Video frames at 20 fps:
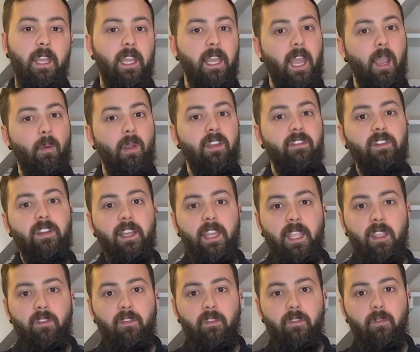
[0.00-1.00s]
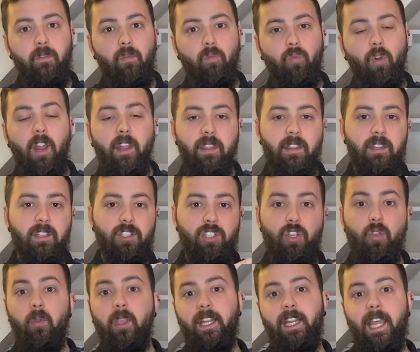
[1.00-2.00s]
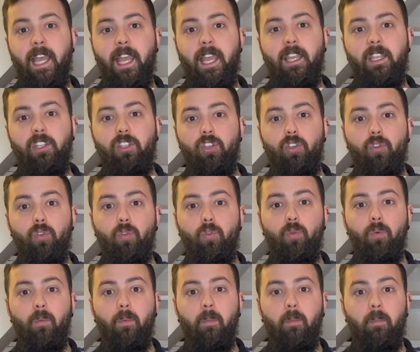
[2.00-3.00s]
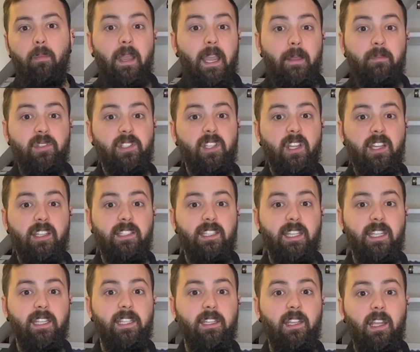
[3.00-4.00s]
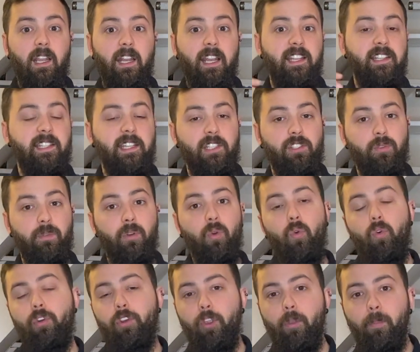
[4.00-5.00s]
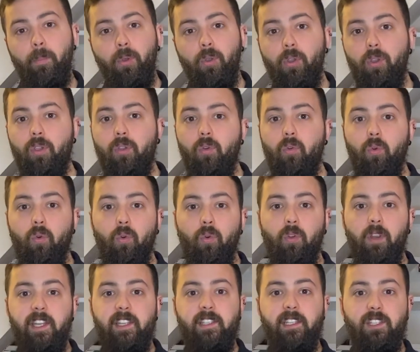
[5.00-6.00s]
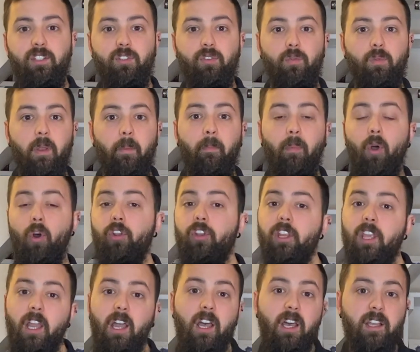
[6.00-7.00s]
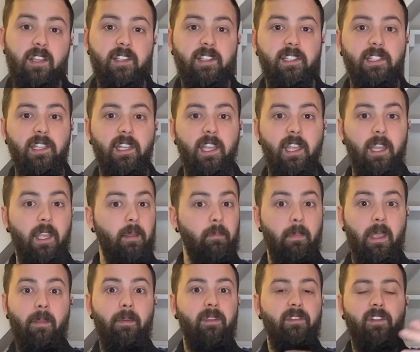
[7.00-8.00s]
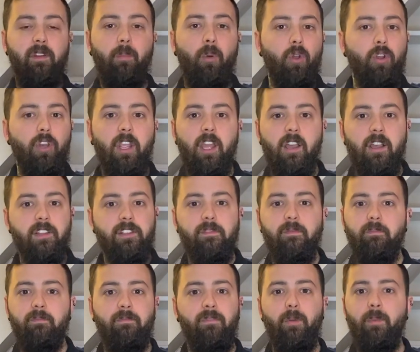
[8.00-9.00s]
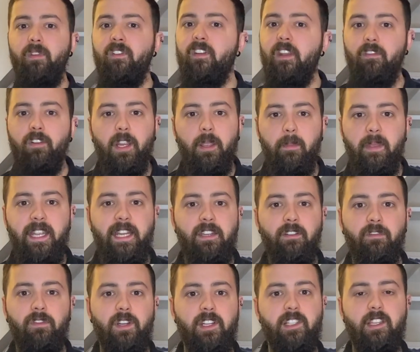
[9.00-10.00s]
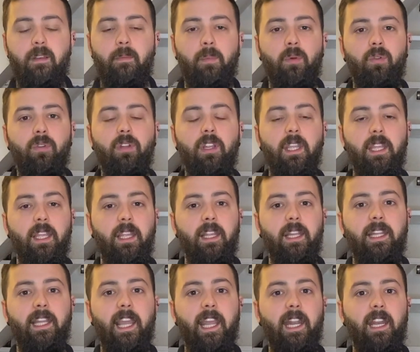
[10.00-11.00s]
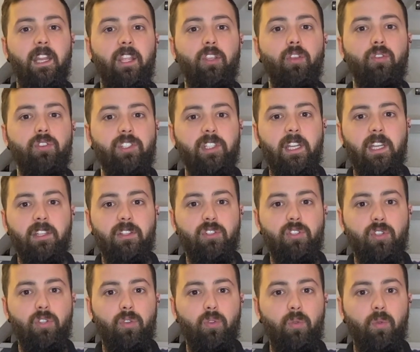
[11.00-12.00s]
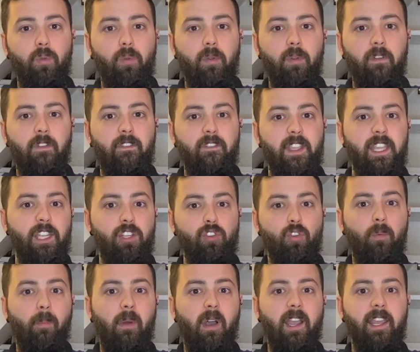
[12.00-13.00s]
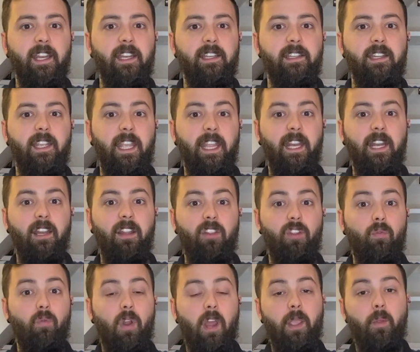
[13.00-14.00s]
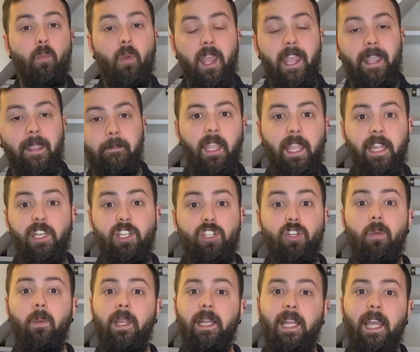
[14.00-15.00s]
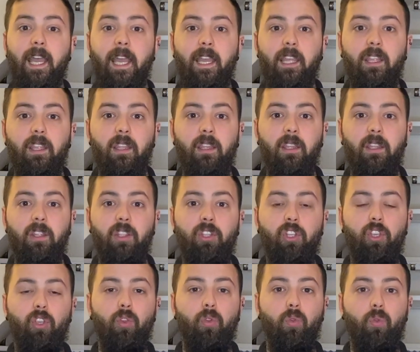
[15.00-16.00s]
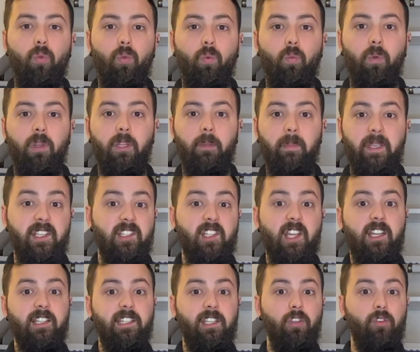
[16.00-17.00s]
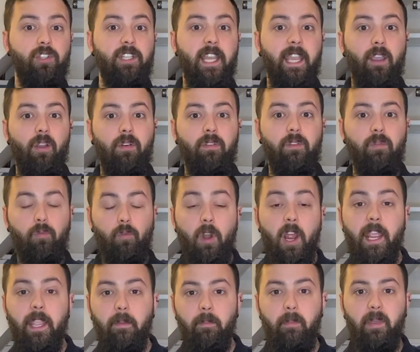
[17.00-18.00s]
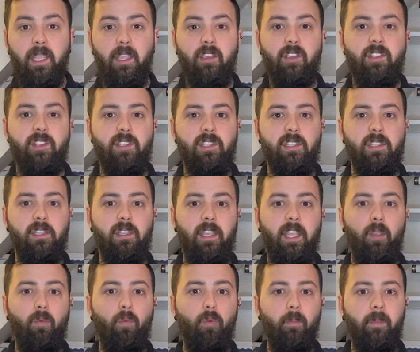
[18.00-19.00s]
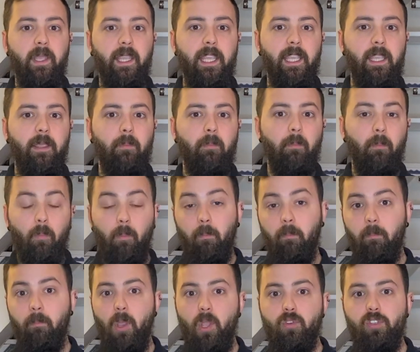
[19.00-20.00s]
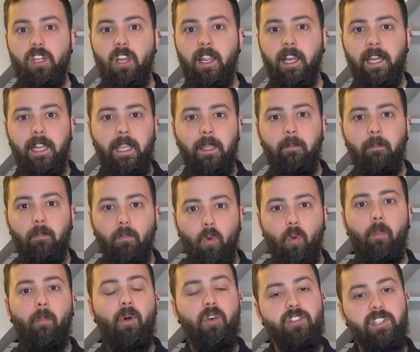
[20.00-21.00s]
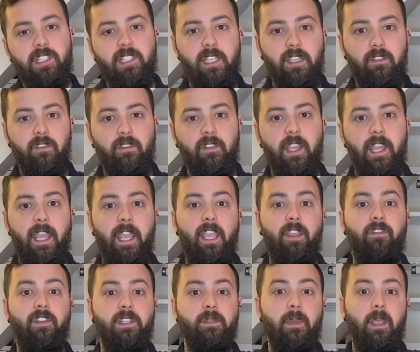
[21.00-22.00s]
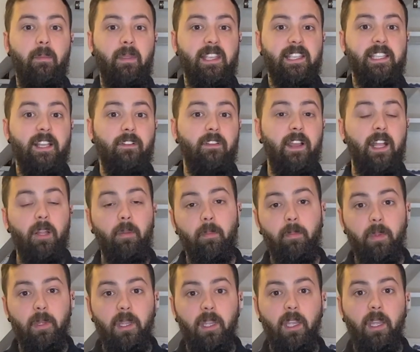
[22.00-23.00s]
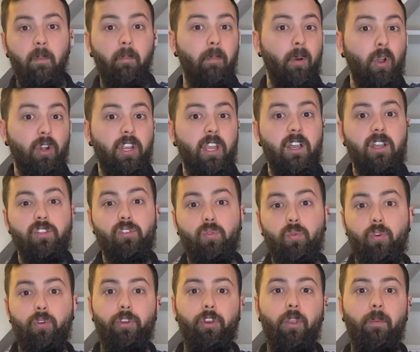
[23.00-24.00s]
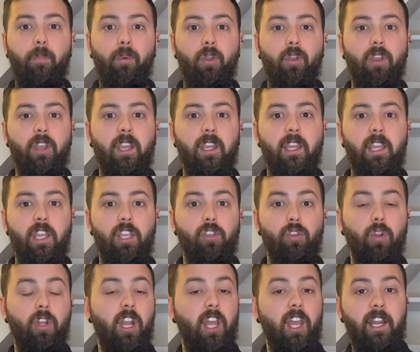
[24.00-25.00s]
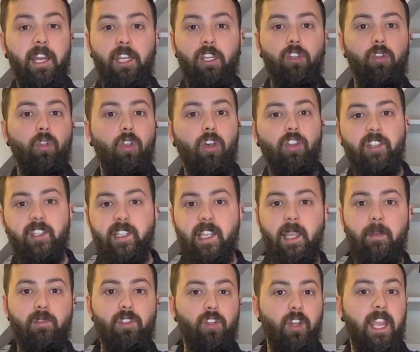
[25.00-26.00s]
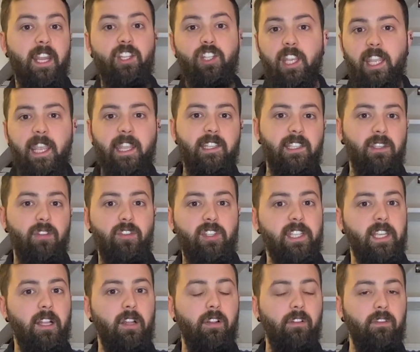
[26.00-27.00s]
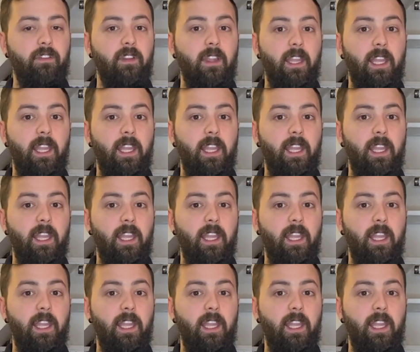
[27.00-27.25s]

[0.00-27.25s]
However, if rather than doing that, you perhaps started listening to an audiobook or listening to a podcast, maybe even a podcast from your favorite comedian, for example, then you'll start to feed your mind in the right way. In doing that, you will be starting your day off right, because it will be most likely more positive. If it's maybe a self-help podcast or audiobook, you're learning new concepts, you're educating yourself.